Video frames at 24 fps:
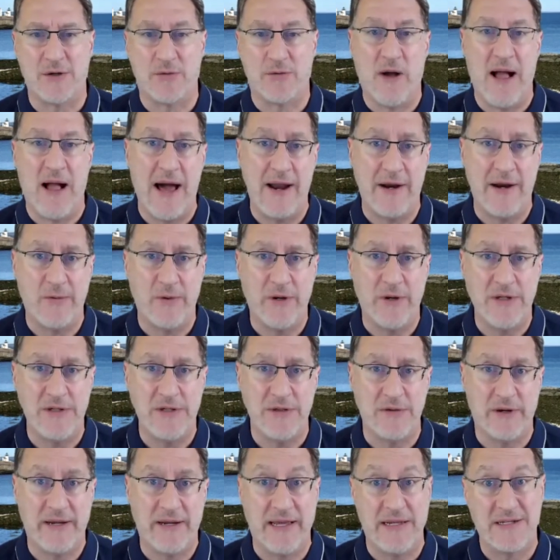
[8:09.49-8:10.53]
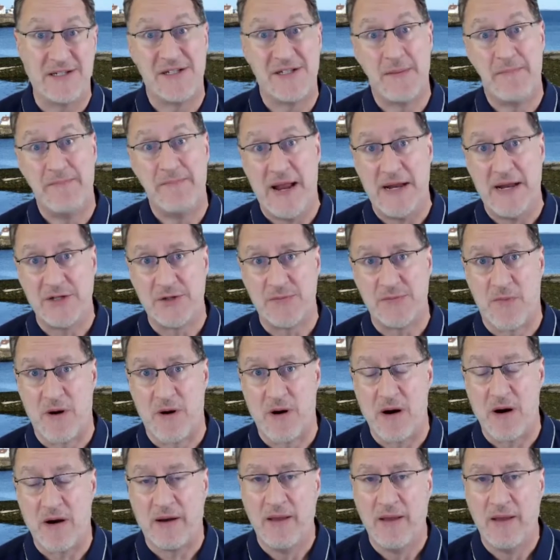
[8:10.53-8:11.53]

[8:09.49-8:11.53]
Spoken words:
well, how did we do against a benchmark?